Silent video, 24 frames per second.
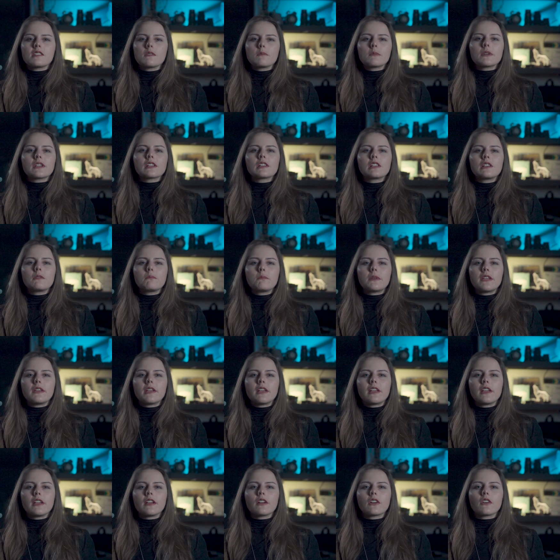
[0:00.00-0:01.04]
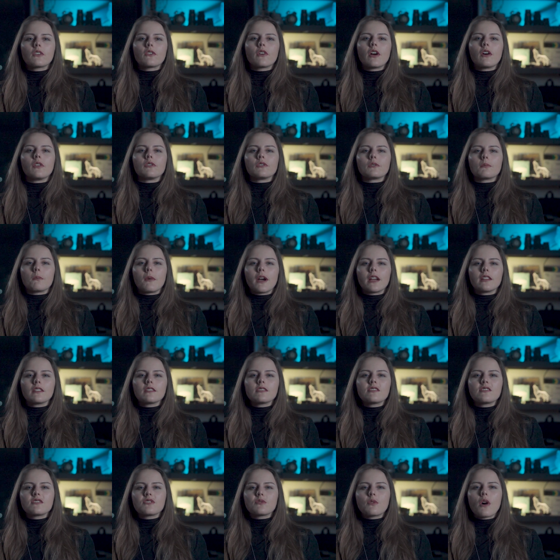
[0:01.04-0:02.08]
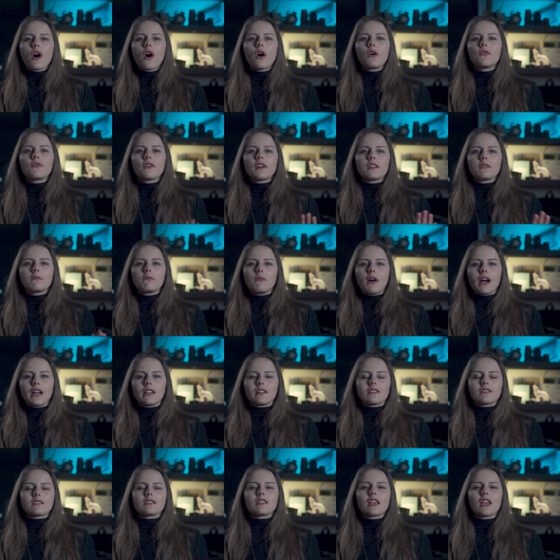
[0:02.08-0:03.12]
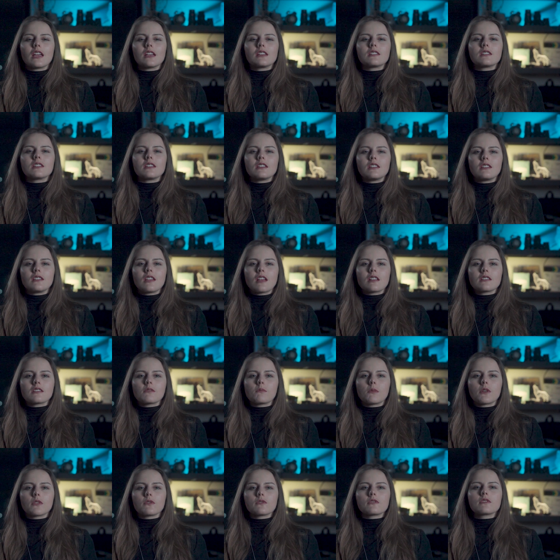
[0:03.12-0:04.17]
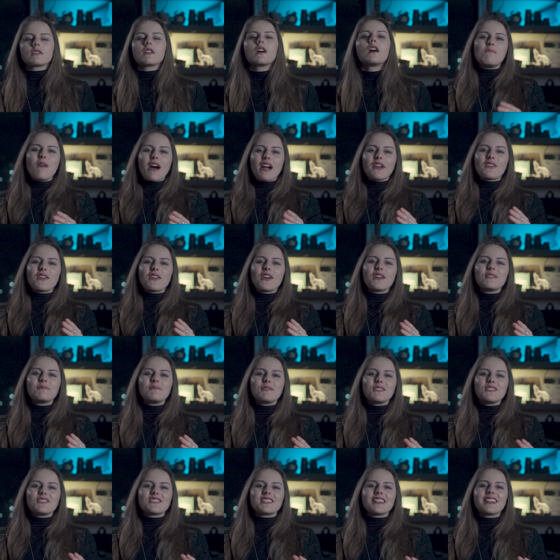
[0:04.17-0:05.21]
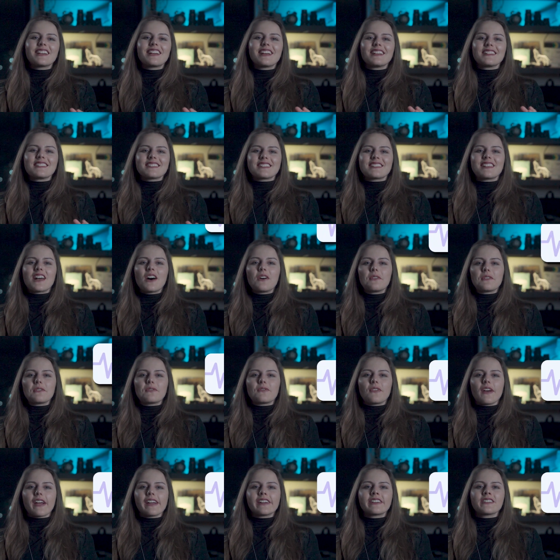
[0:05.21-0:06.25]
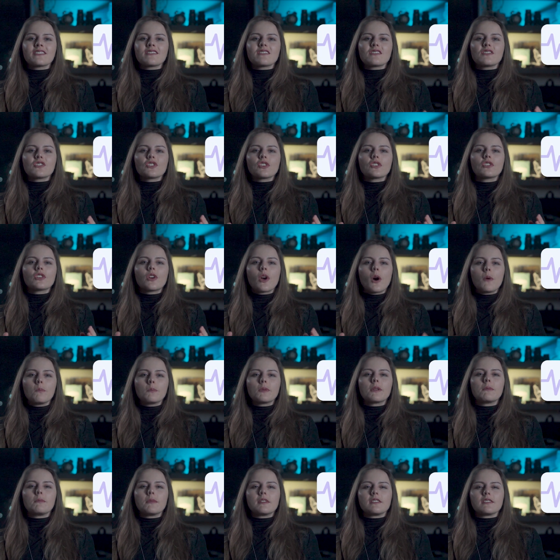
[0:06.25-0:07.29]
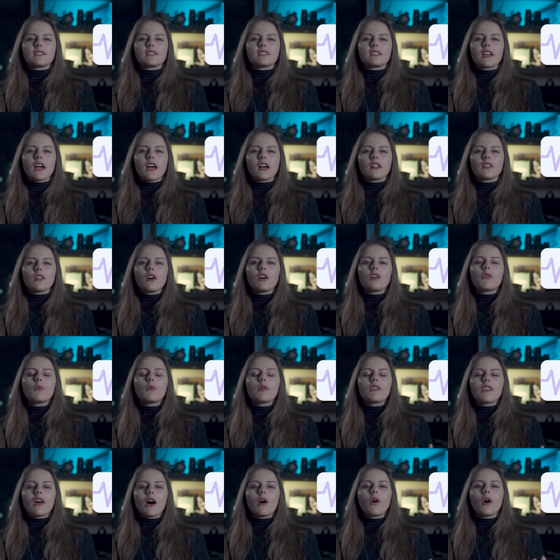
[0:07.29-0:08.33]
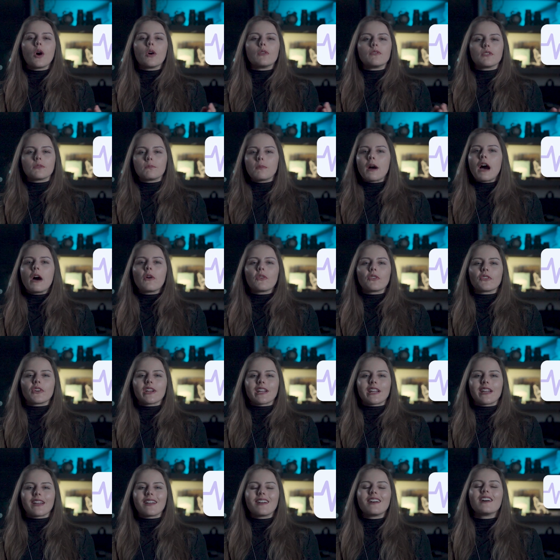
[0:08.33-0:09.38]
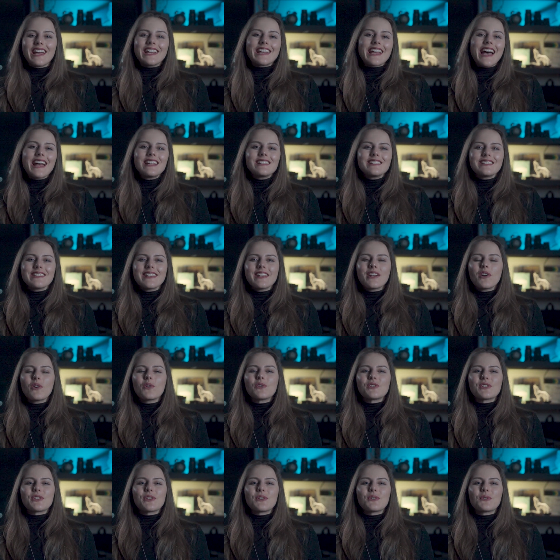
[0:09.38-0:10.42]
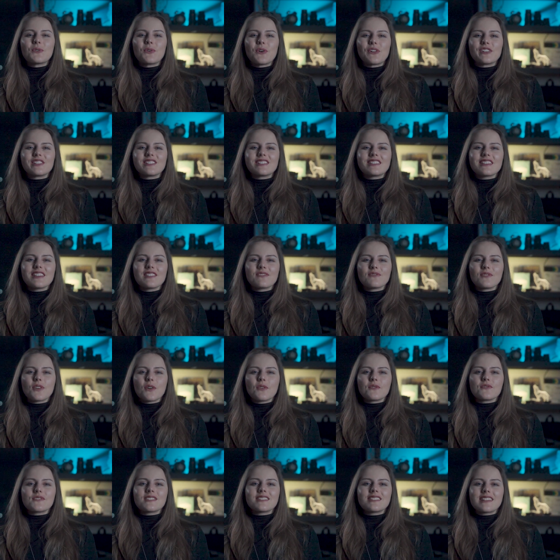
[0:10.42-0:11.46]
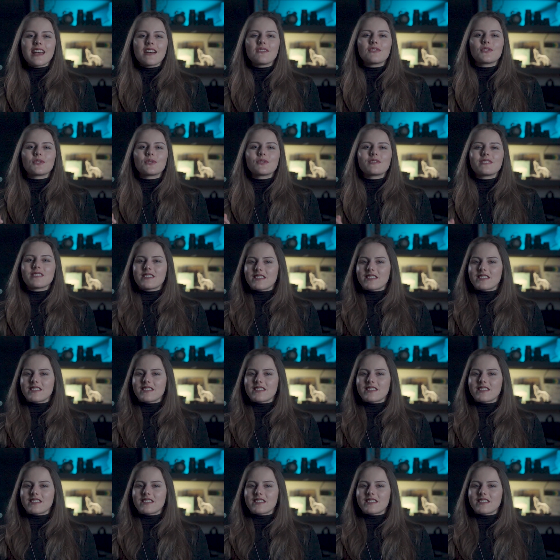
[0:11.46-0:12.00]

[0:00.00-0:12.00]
typically peaking around -12 and -18 decibels. Background music and sound effects should complement the dialogue without overpowering it. Enhancing audio quality involves several